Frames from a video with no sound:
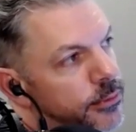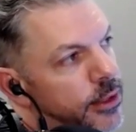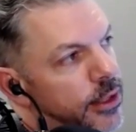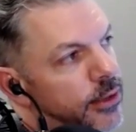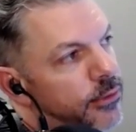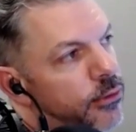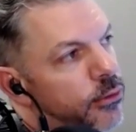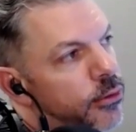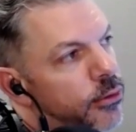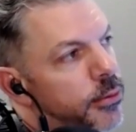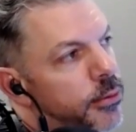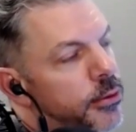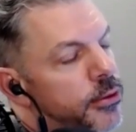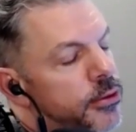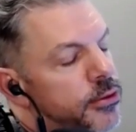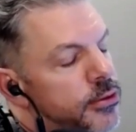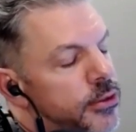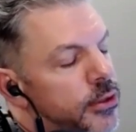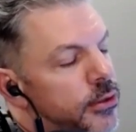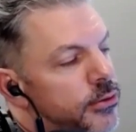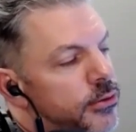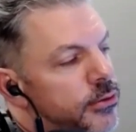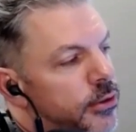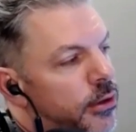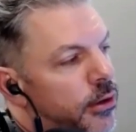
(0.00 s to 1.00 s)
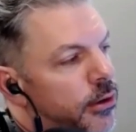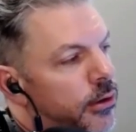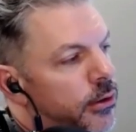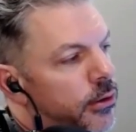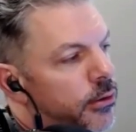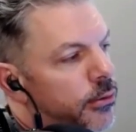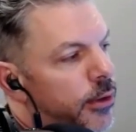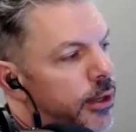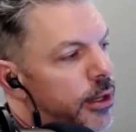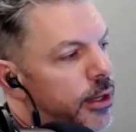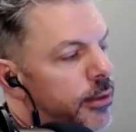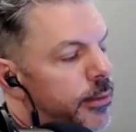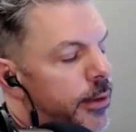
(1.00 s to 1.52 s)
Give it a quick push. It goes all
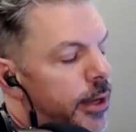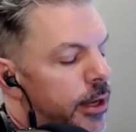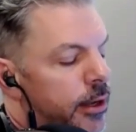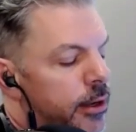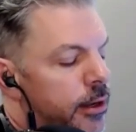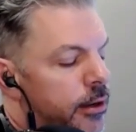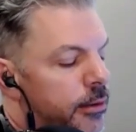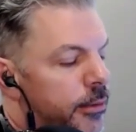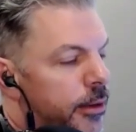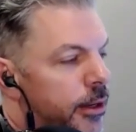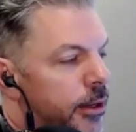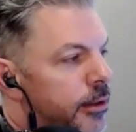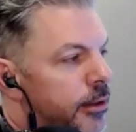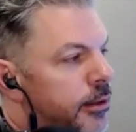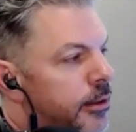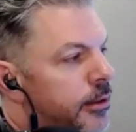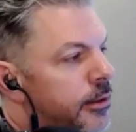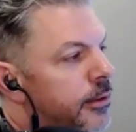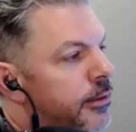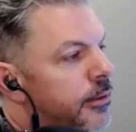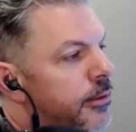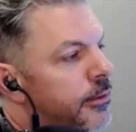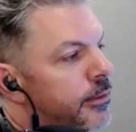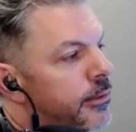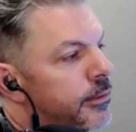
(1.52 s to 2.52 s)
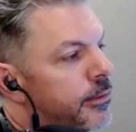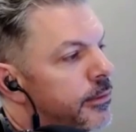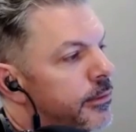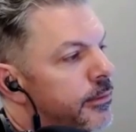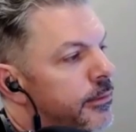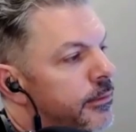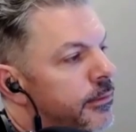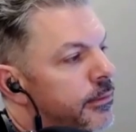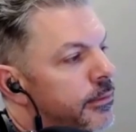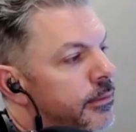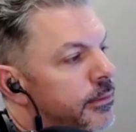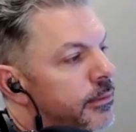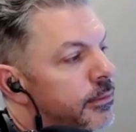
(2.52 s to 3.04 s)
the way to the back of your mind.
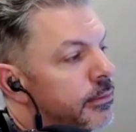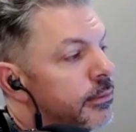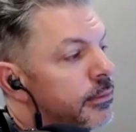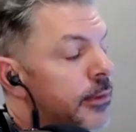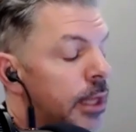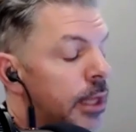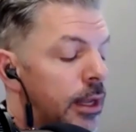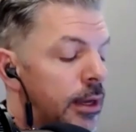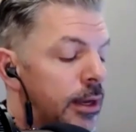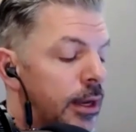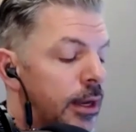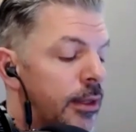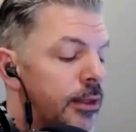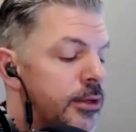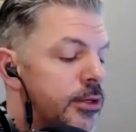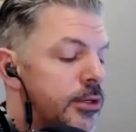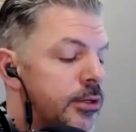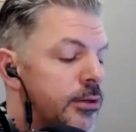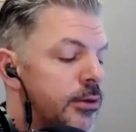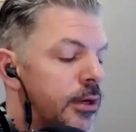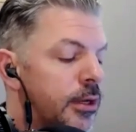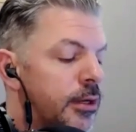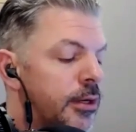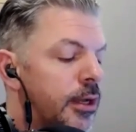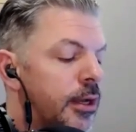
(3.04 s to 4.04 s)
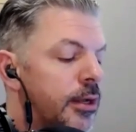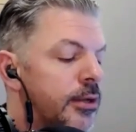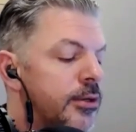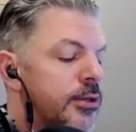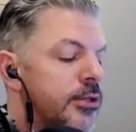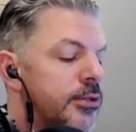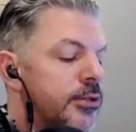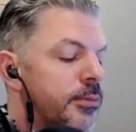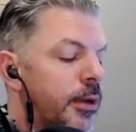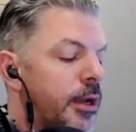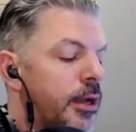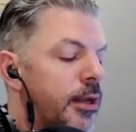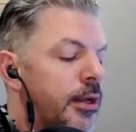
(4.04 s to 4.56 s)
And now that your
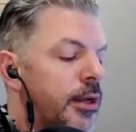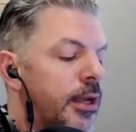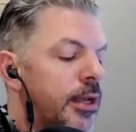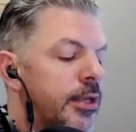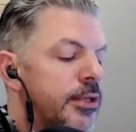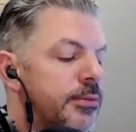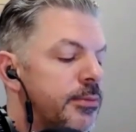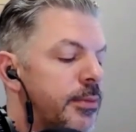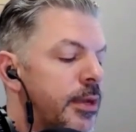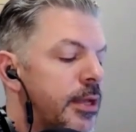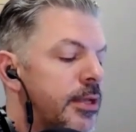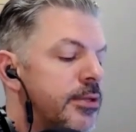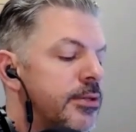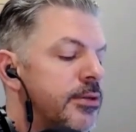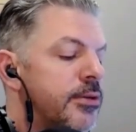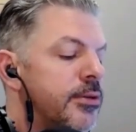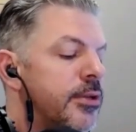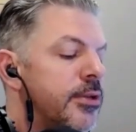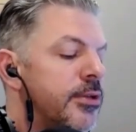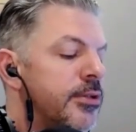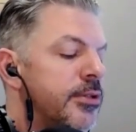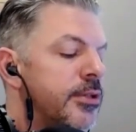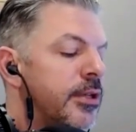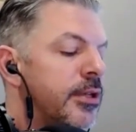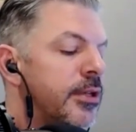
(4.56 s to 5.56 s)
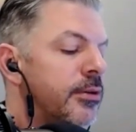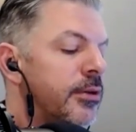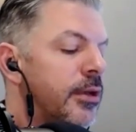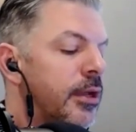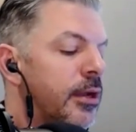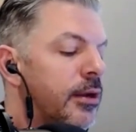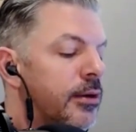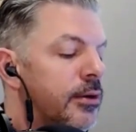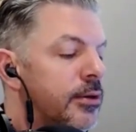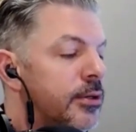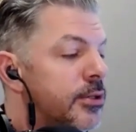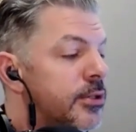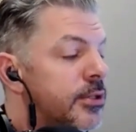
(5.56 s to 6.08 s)
unconscious mind has mastered this skill,
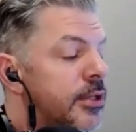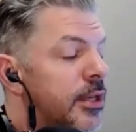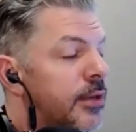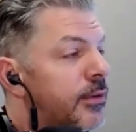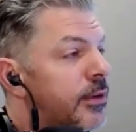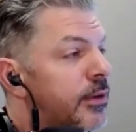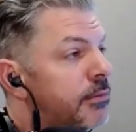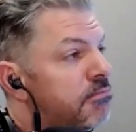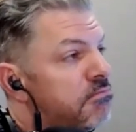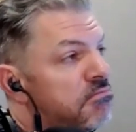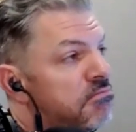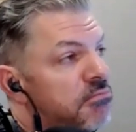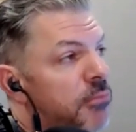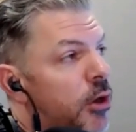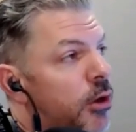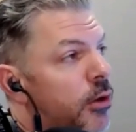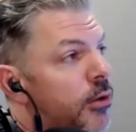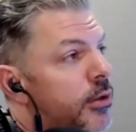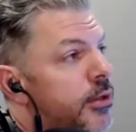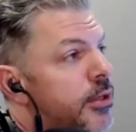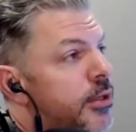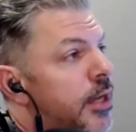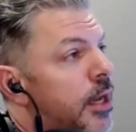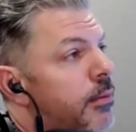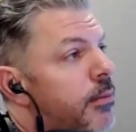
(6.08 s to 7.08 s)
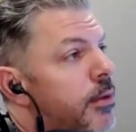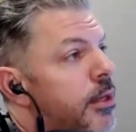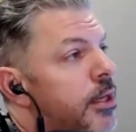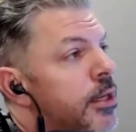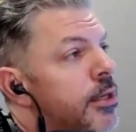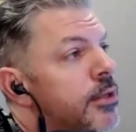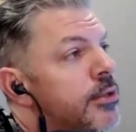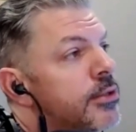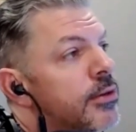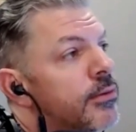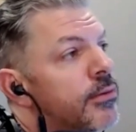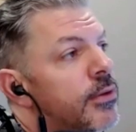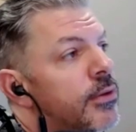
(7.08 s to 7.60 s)
Garen, just give it all the time it
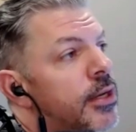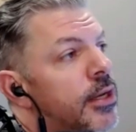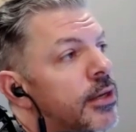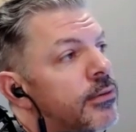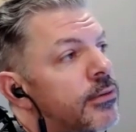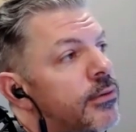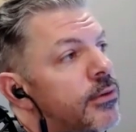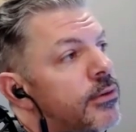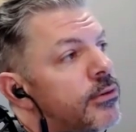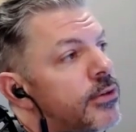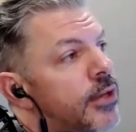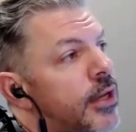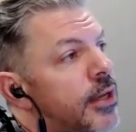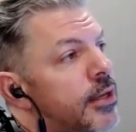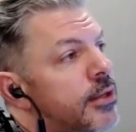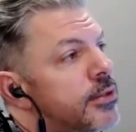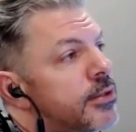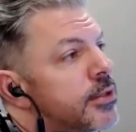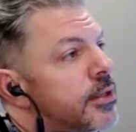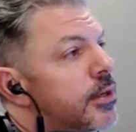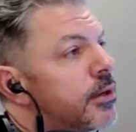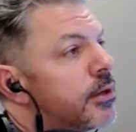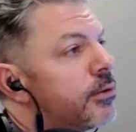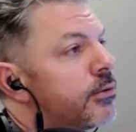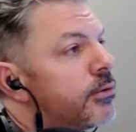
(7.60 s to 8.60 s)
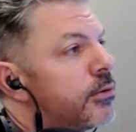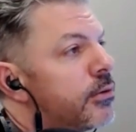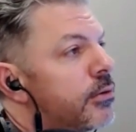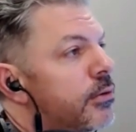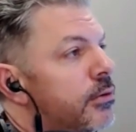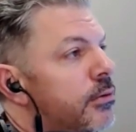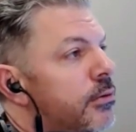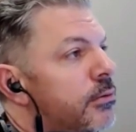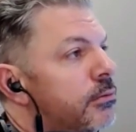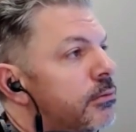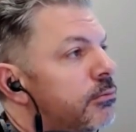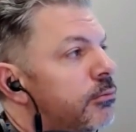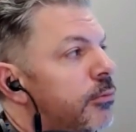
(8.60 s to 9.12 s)
needs over the next few seconds to go
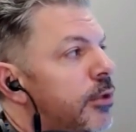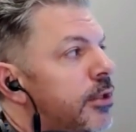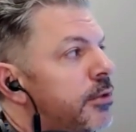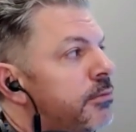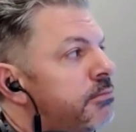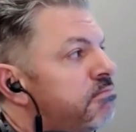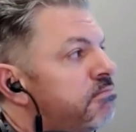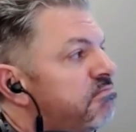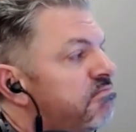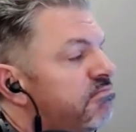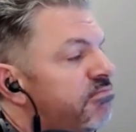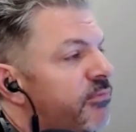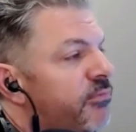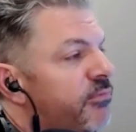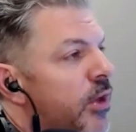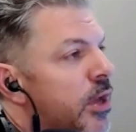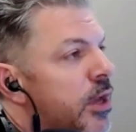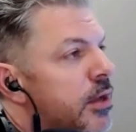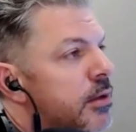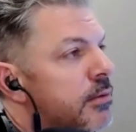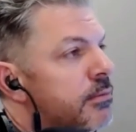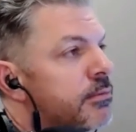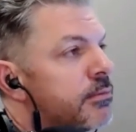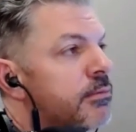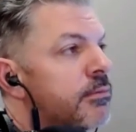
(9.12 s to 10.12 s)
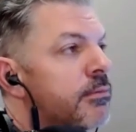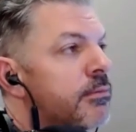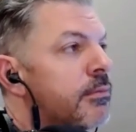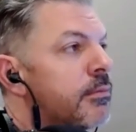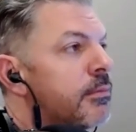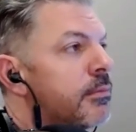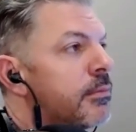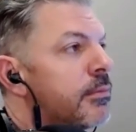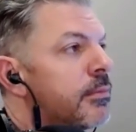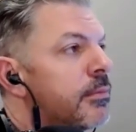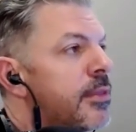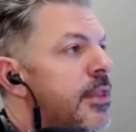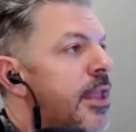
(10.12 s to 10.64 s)
through, well, fuck it.
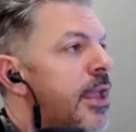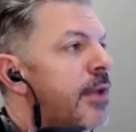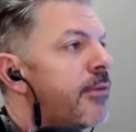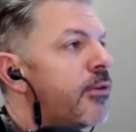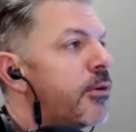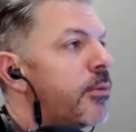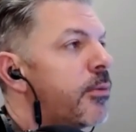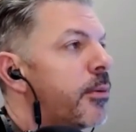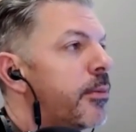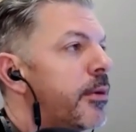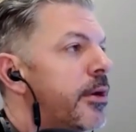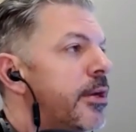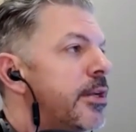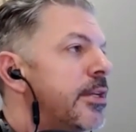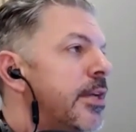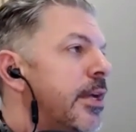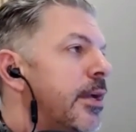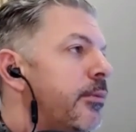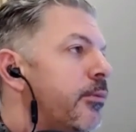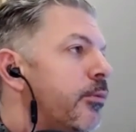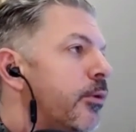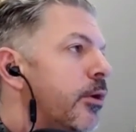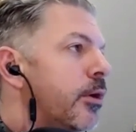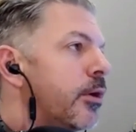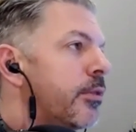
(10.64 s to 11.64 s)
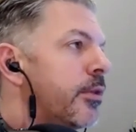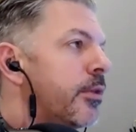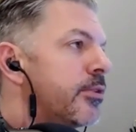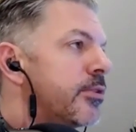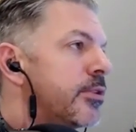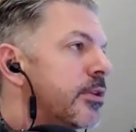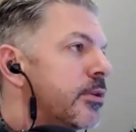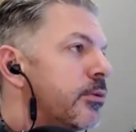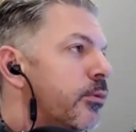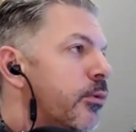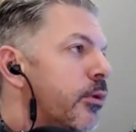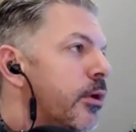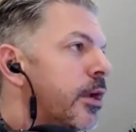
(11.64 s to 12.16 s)
Every moment in time where
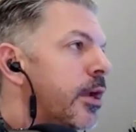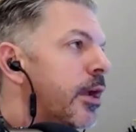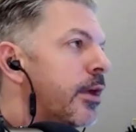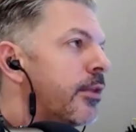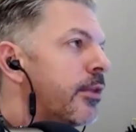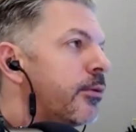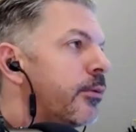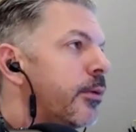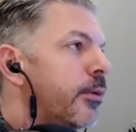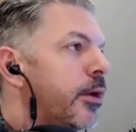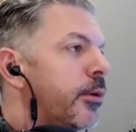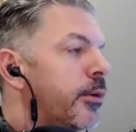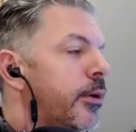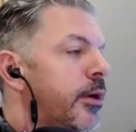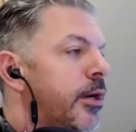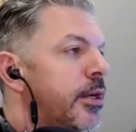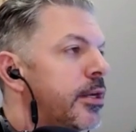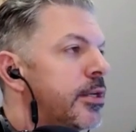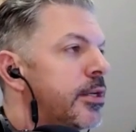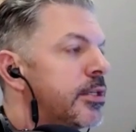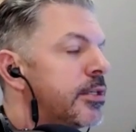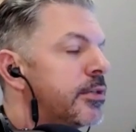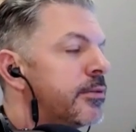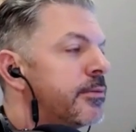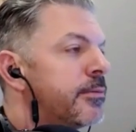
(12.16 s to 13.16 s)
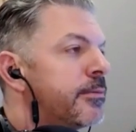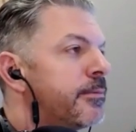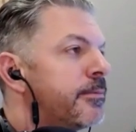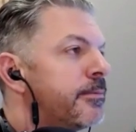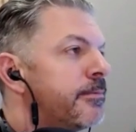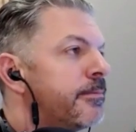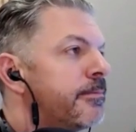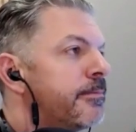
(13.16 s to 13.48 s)
things didn't work out the way you wanted it to.